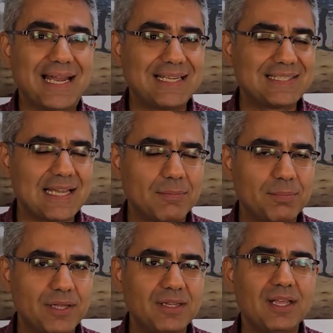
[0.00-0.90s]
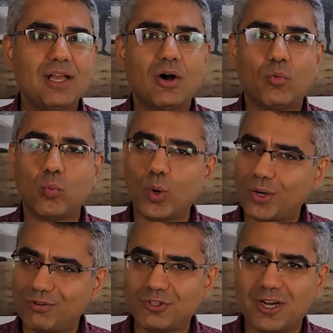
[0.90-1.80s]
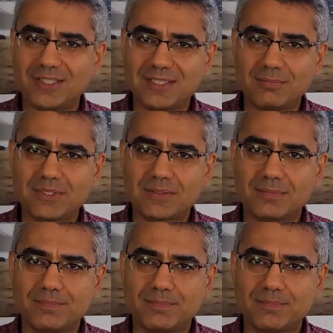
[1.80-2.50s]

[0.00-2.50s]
example of one of the items.